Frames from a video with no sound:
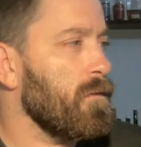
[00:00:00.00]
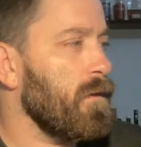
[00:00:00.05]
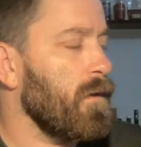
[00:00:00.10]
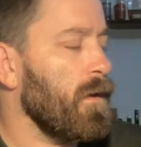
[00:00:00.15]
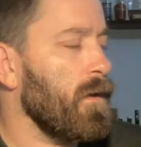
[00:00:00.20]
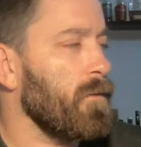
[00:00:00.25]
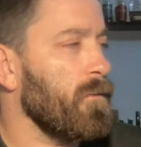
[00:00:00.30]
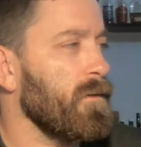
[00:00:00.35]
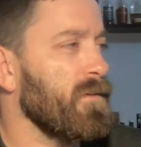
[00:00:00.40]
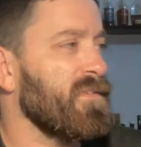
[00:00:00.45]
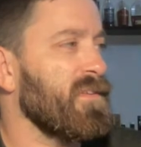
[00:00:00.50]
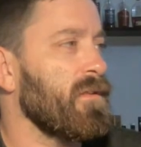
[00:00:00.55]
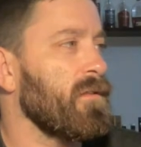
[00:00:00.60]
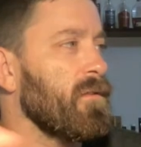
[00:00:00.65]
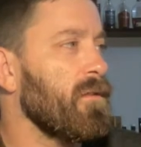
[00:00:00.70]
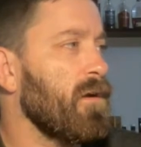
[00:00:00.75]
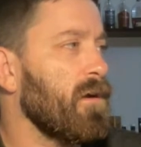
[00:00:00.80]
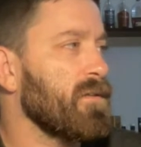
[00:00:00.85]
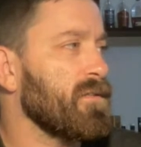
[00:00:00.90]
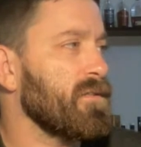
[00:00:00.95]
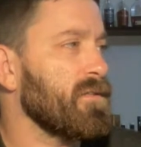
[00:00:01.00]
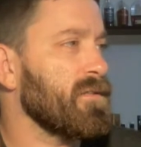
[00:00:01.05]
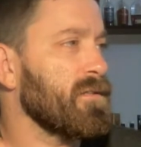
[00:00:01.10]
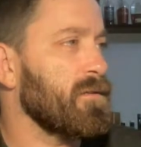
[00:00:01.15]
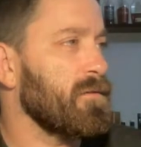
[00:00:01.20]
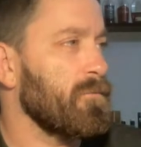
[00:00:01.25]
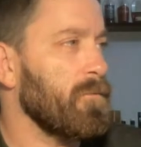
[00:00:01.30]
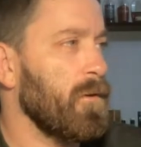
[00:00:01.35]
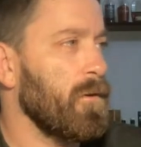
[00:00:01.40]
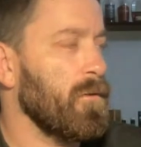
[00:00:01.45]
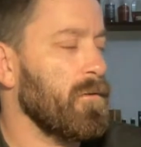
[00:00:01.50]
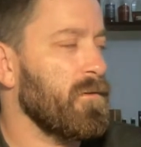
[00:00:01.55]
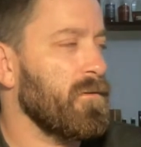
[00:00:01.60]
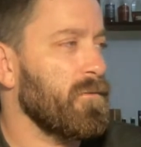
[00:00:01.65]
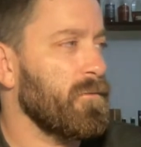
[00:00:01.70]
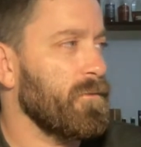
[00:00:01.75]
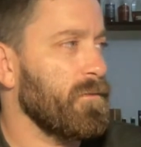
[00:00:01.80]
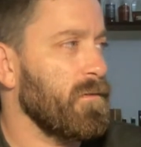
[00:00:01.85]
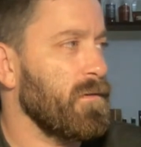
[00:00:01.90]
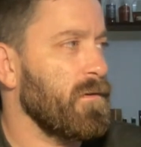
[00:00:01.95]
I don't want to say losses in a row because
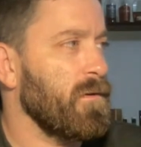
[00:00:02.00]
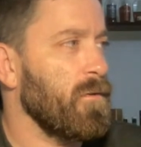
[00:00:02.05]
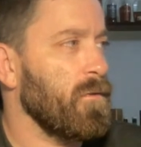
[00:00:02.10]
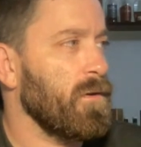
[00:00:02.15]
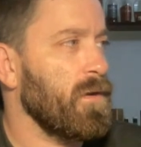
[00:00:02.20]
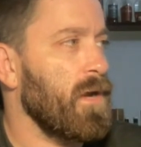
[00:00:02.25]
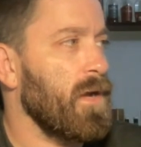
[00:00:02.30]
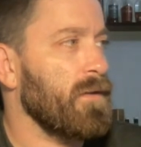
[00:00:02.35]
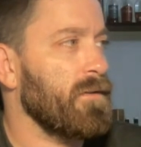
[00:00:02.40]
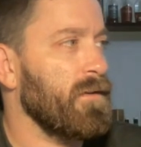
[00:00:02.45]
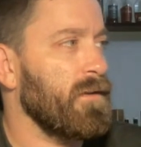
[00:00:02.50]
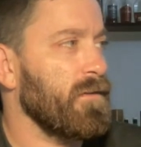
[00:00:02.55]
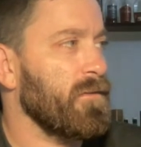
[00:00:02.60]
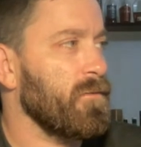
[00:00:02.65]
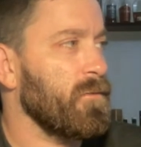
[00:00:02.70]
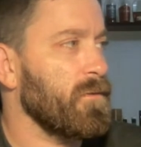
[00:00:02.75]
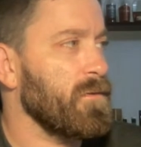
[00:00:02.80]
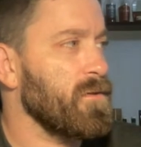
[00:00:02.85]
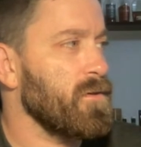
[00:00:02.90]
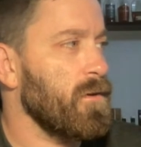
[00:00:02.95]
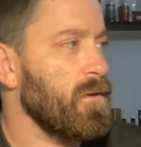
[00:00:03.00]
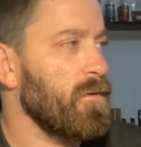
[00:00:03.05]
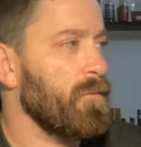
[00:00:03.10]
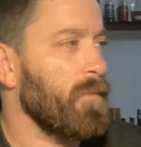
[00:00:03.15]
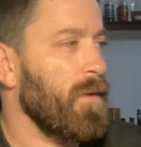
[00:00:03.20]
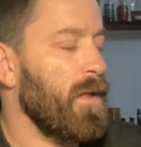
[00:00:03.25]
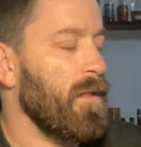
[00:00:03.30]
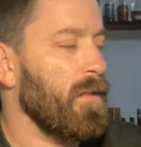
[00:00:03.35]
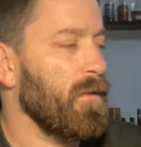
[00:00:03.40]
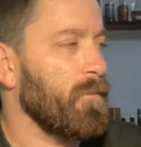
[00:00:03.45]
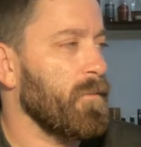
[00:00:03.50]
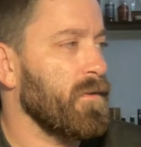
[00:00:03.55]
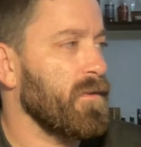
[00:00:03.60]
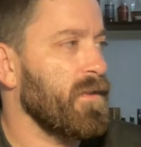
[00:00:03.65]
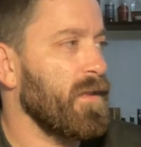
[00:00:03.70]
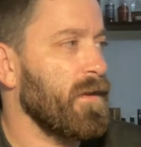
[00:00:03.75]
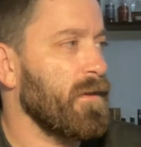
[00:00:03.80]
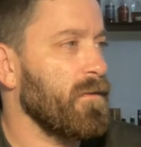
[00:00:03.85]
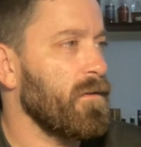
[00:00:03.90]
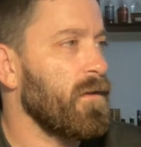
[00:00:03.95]
it was the no contest with Sean O'Malley, but
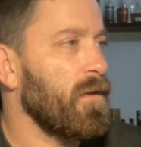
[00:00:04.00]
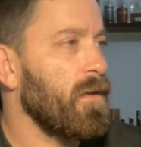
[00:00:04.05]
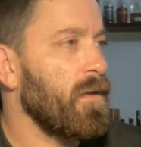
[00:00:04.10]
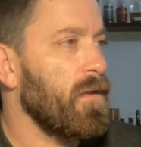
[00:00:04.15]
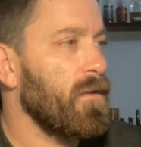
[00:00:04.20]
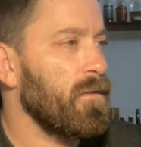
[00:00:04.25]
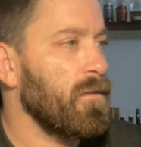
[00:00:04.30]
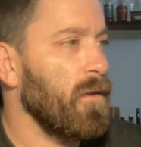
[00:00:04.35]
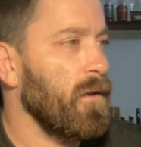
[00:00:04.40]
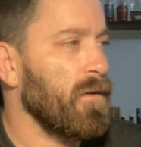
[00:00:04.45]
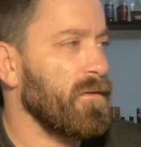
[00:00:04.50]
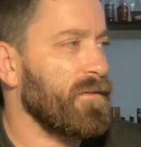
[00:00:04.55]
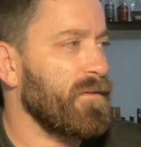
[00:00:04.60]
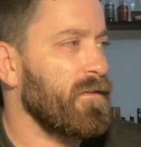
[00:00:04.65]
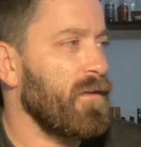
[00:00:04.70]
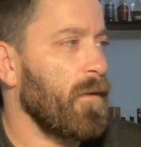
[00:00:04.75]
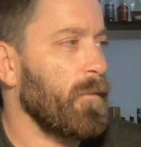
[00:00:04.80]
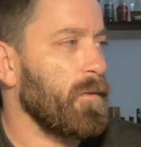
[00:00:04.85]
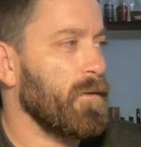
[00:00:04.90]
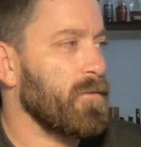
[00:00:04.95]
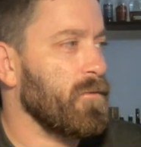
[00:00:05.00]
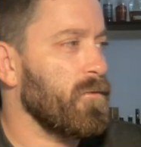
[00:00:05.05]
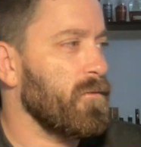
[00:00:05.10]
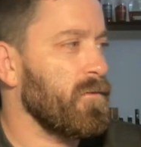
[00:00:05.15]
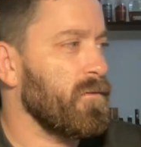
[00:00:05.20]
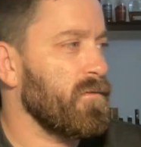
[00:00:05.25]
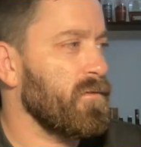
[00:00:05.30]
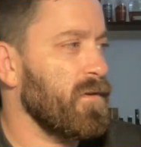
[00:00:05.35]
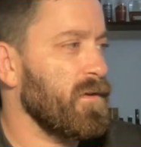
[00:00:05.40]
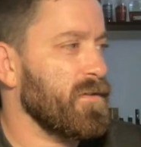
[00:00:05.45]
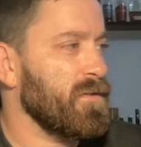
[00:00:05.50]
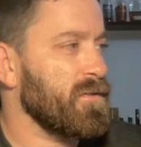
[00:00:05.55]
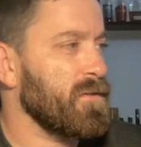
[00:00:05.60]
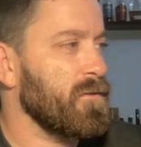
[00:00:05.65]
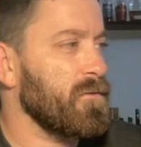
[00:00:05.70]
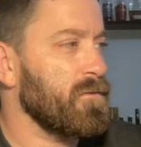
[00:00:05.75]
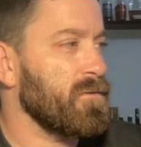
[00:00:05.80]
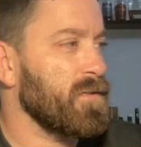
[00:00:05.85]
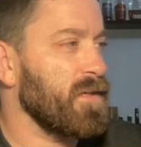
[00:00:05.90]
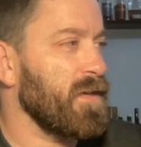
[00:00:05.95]
then lost to Dominic Cruz, lost to
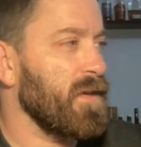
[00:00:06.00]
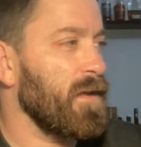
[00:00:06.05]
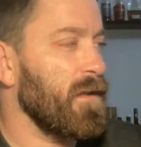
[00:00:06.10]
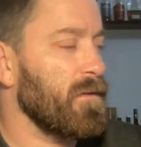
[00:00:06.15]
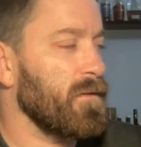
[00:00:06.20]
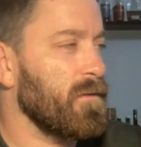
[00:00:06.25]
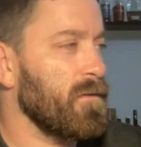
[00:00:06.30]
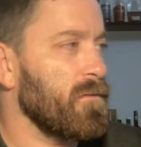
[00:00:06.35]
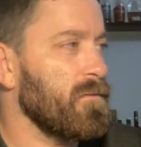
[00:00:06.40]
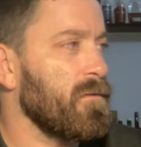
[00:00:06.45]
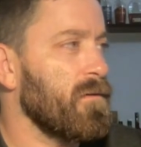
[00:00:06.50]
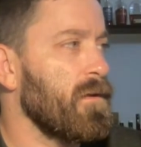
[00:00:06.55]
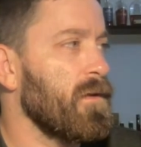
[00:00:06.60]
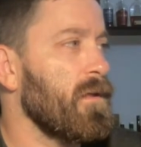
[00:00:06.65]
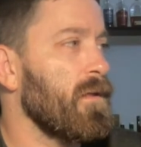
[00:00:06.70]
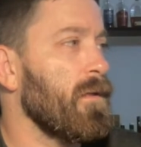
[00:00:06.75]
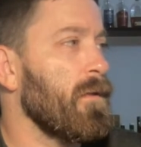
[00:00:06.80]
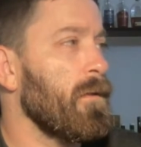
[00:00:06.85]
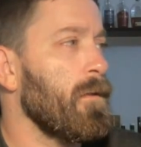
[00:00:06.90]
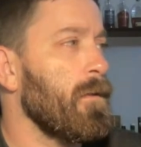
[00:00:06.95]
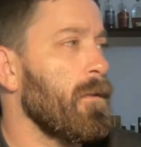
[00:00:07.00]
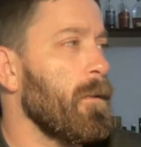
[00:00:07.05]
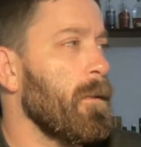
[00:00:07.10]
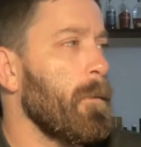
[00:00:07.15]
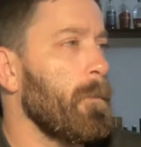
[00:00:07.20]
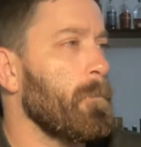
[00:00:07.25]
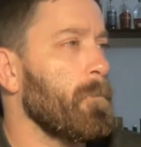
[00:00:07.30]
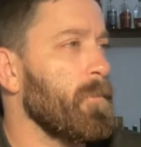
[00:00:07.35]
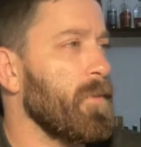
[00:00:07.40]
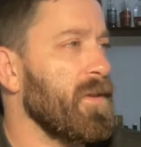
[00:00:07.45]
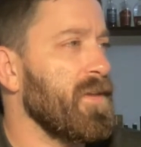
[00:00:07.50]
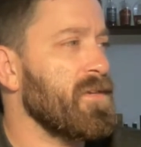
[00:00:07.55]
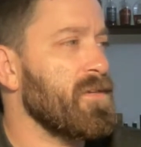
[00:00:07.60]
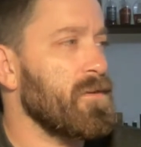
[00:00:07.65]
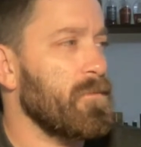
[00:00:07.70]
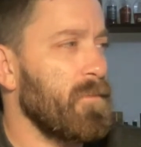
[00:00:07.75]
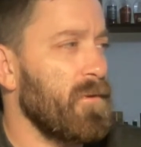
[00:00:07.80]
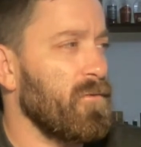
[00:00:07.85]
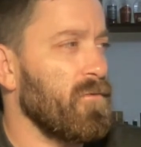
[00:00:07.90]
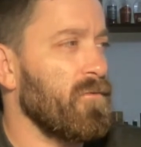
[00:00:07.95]
Jose Aldo, beat
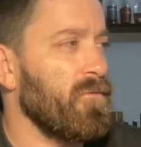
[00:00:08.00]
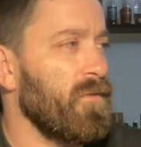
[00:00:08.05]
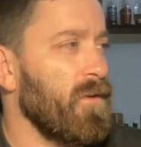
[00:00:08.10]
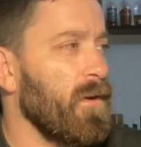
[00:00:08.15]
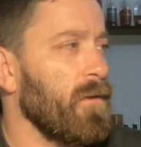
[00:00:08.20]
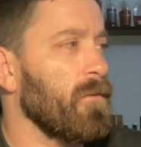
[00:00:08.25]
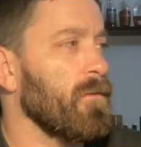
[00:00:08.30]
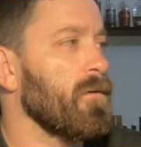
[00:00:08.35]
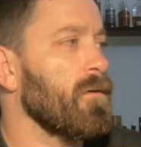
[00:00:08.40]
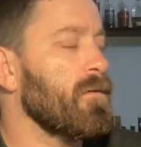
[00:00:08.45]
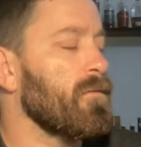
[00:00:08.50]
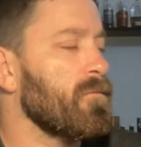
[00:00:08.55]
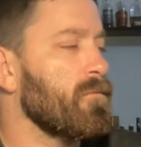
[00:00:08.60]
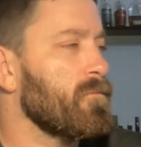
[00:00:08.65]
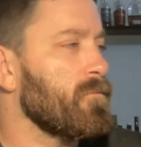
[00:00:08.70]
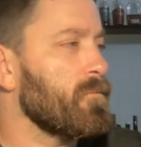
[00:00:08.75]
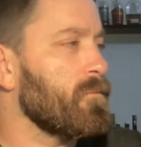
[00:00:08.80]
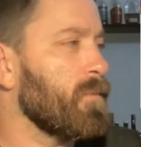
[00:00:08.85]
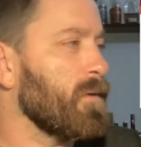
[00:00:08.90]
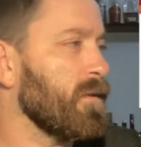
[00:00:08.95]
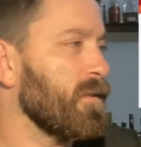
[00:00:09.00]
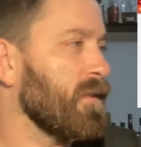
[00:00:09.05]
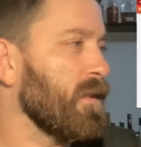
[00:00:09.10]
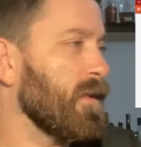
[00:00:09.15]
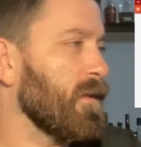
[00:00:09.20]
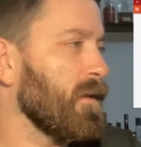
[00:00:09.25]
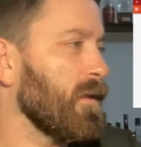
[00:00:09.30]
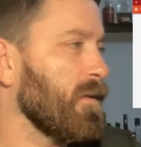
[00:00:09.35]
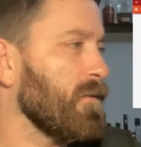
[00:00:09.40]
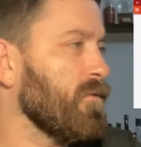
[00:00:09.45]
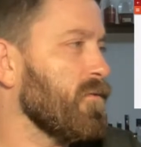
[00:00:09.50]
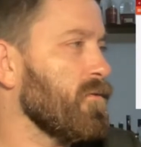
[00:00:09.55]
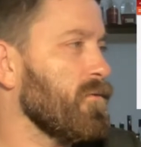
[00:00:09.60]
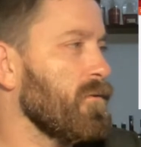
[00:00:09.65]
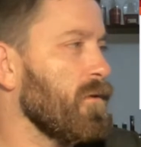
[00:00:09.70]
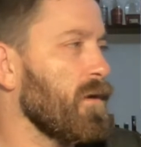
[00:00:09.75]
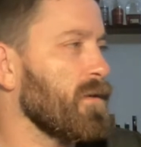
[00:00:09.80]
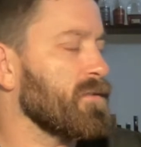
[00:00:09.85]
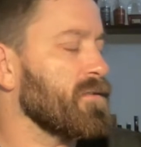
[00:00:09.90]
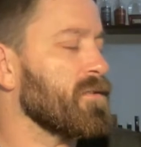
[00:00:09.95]
Jimmy Rivera, but then had 2
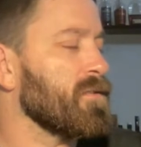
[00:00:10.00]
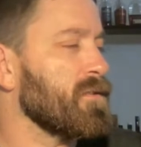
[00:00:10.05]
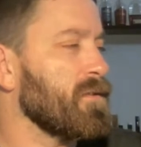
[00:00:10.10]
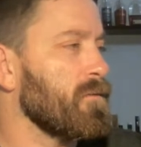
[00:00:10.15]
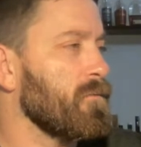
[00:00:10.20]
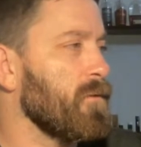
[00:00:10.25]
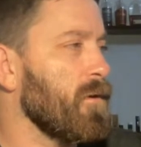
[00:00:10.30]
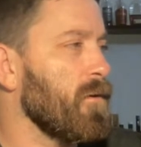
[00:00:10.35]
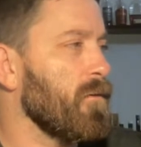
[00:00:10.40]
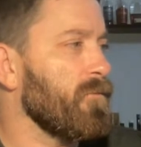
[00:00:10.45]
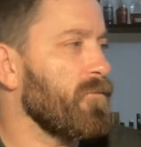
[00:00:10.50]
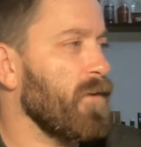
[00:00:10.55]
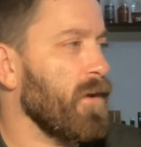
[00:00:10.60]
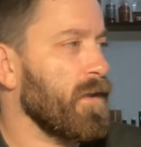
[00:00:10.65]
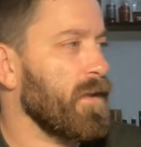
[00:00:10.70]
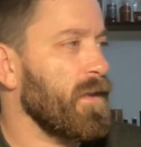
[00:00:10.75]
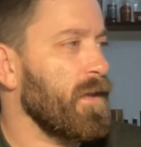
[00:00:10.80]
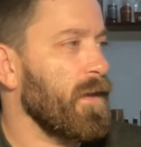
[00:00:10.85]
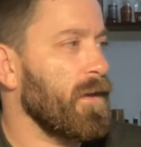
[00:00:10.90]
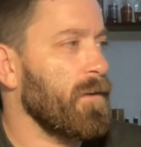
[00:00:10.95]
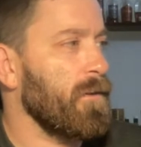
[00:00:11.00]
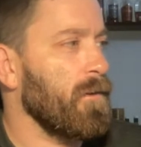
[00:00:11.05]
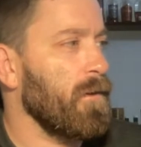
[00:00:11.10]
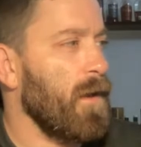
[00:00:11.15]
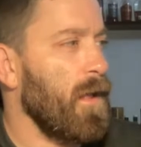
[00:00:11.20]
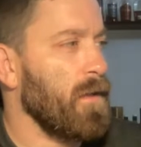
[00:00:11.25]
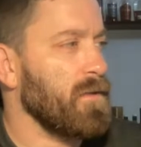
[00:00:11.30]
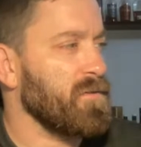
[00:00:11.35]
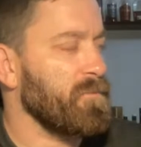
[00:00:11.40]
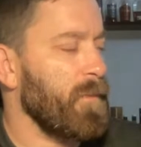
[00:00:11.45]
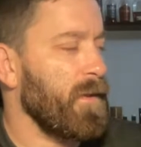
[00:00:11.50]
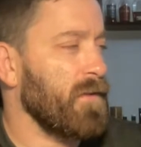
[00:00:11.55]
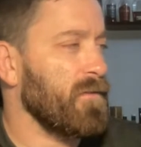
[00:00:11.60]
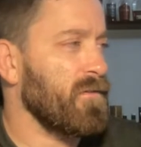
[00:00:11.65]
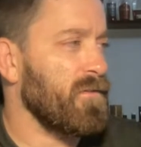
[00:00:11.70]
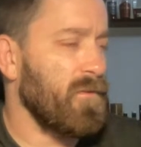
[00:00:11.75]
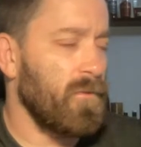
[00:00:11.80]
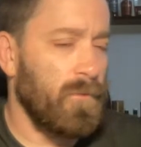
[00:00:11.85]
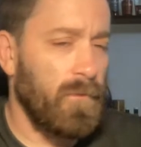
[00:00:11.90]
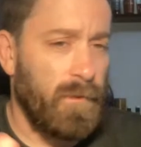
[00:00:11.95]
losses in a row, Frankie Edgar and Aljamain
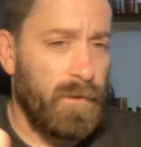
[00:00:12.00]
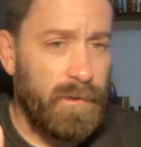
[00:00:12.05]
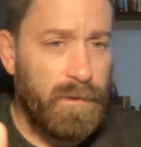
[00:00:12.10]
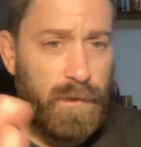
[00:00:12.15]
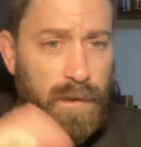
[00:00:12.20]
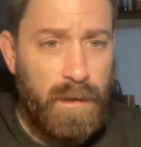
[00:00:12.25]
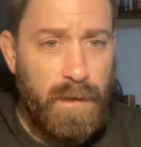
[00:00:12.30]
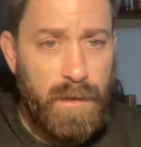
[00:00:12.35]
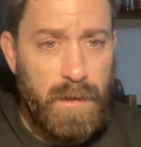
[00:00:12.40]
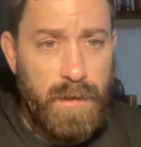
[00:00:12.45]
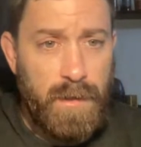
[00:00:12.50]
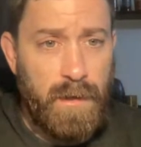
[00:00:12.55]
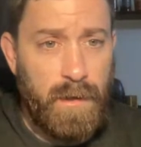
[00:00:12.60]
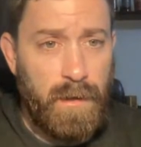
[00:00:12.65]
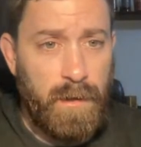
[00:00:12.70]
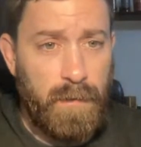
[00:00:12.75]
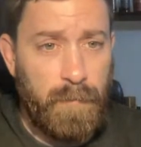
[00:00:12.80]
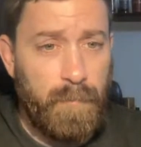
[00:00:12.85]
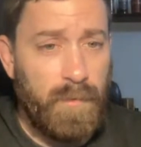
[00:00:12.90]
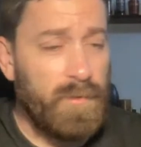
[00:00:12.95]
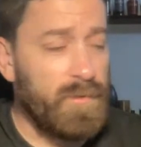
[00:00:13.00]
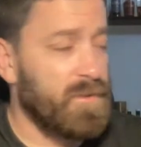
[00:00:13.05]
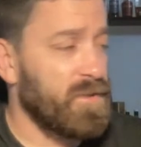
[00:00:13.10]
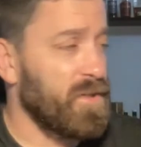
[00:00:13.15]
Sterling, both